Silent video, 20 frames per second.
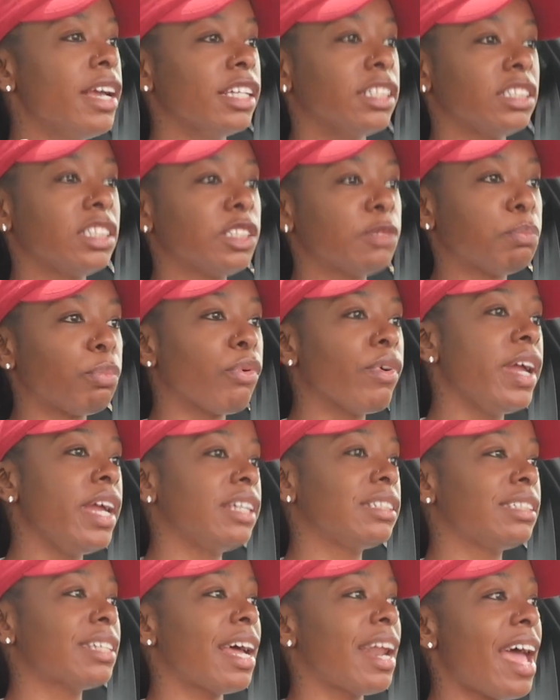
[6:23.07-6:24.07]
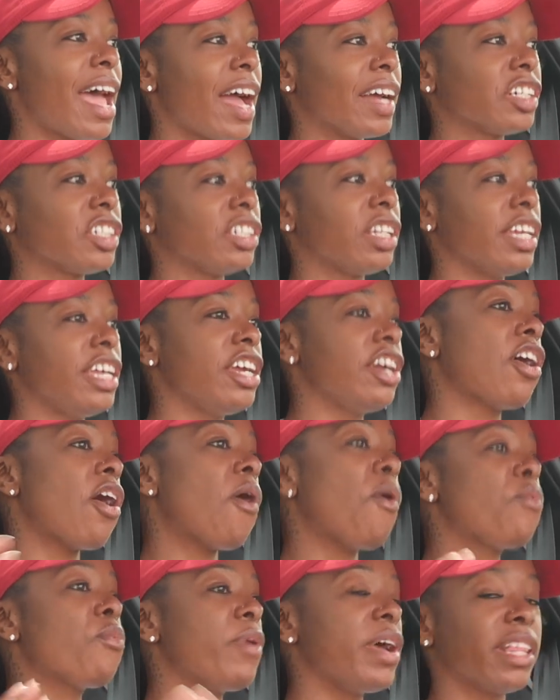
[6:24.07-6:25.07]
springs that actually
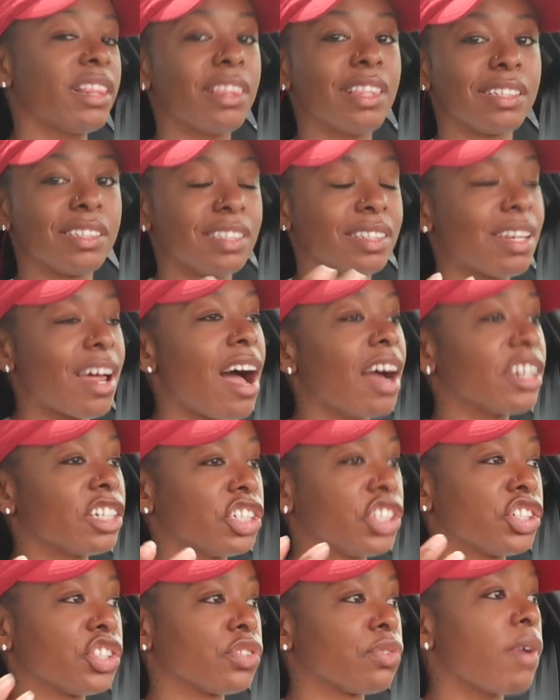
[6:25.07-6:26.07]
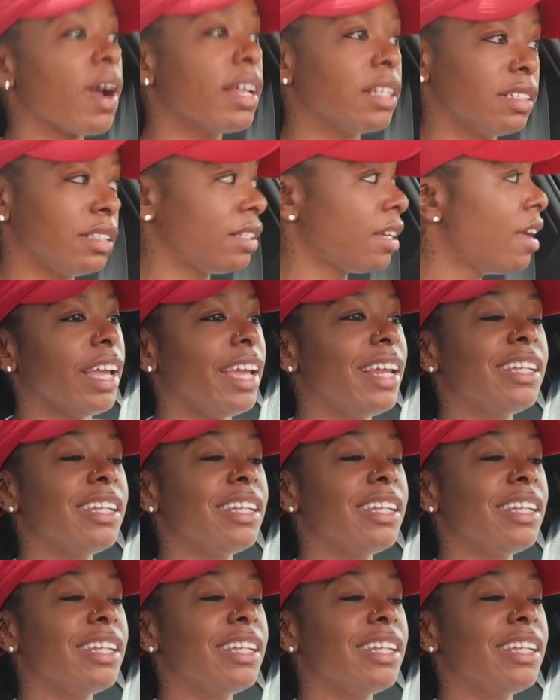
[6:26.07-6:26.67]
go with the stock struts.